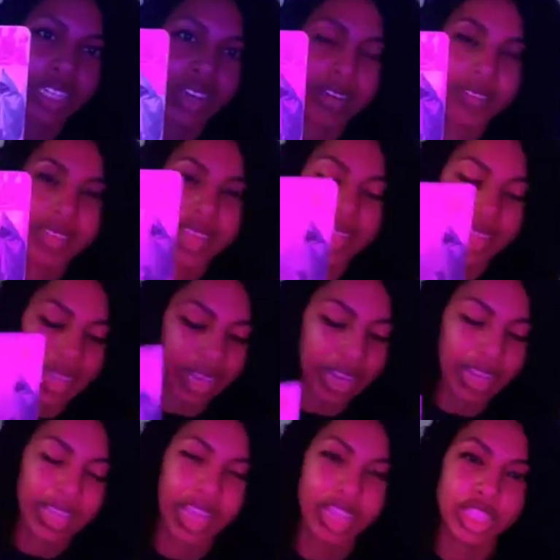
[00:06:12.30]
of they
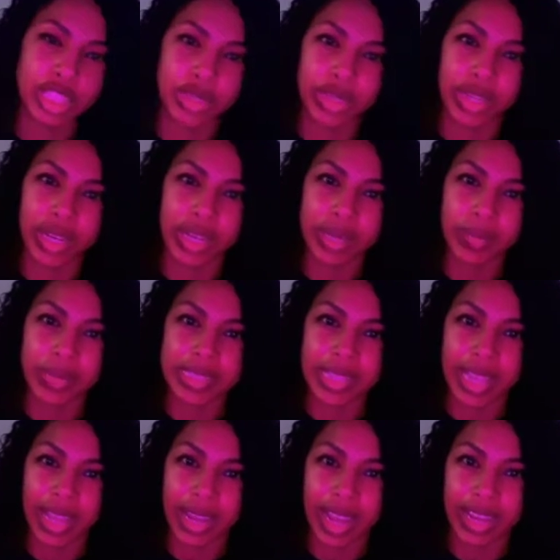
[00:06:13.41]
cannot catch you. Your enemies
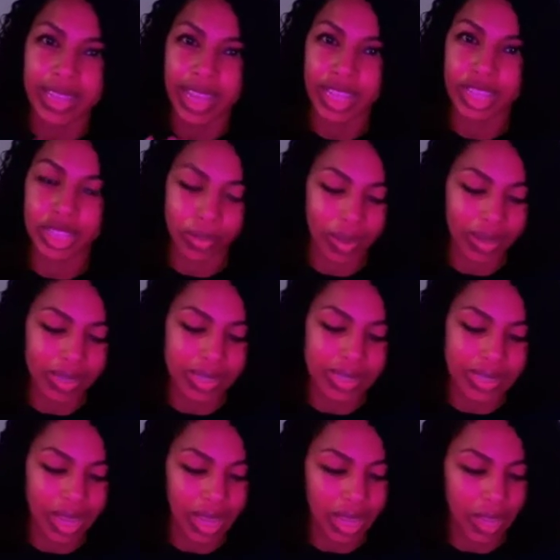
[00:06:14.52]
cannot catch you at this
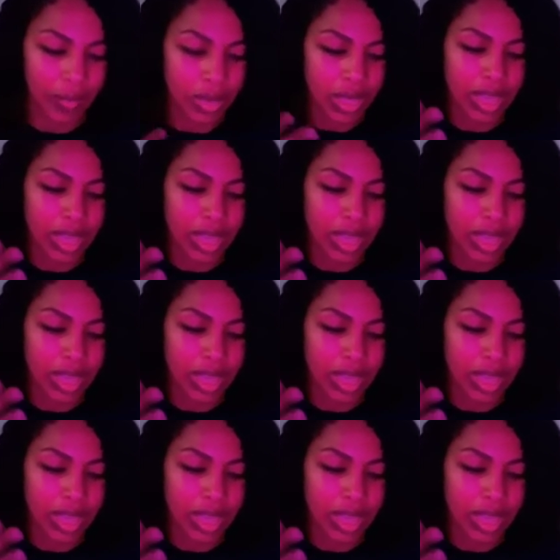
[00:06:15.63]
time.